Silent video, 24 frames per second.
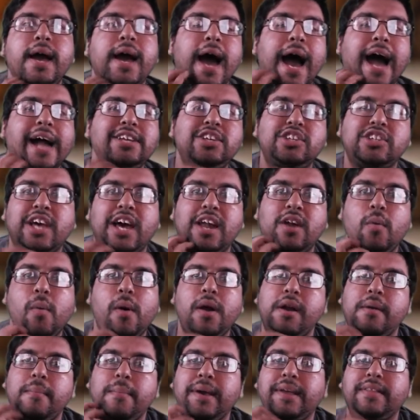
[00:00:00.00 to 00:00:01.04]
I just kind of
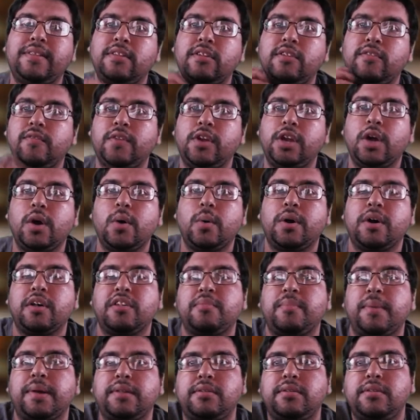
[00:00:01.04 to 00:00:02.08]
wanted to make this video because
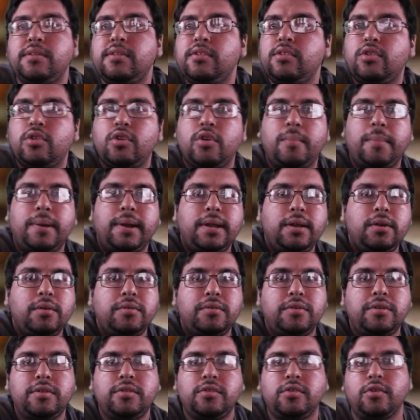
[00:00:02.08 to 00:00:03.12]
my sister, my little
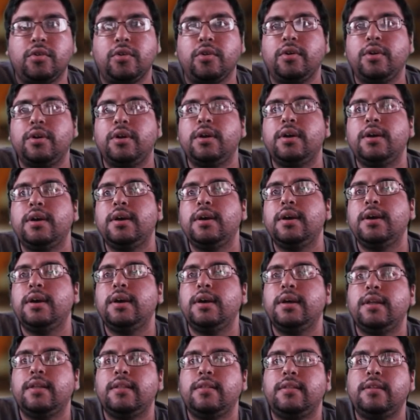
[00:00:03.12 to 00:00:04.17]
sister,
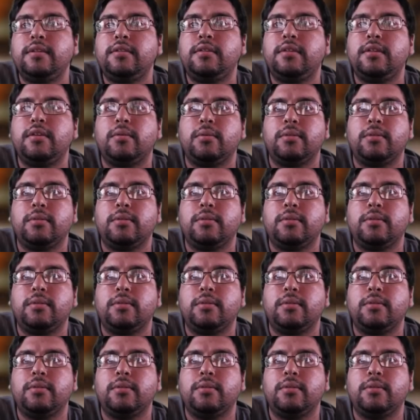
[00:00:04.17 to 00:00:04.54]
this little